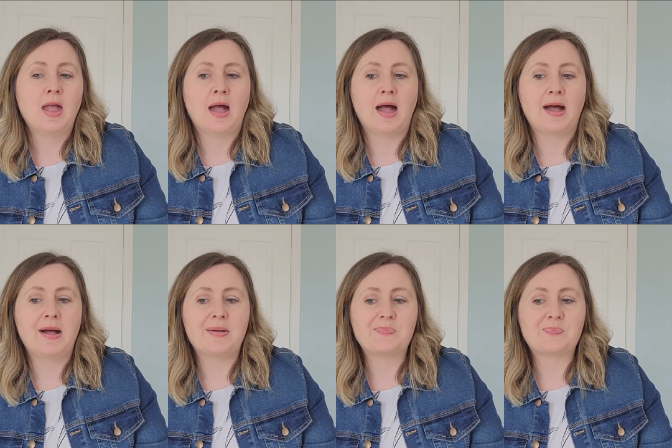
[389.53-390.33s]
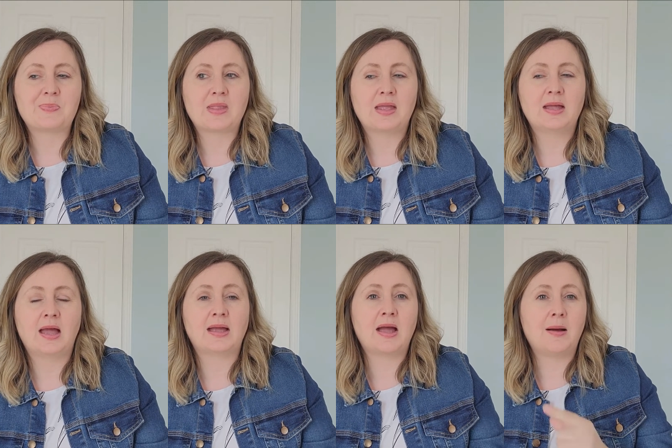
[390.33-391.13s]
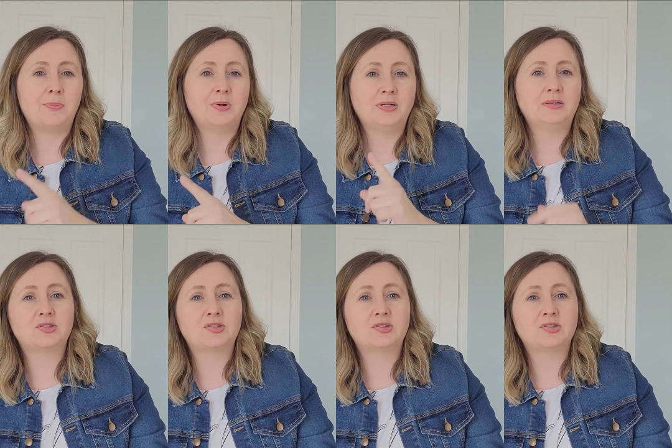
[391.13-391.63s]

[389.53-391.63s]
a couple,